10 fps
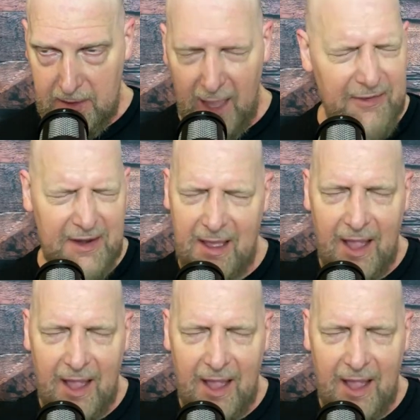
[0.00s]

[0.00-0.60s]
I don't know,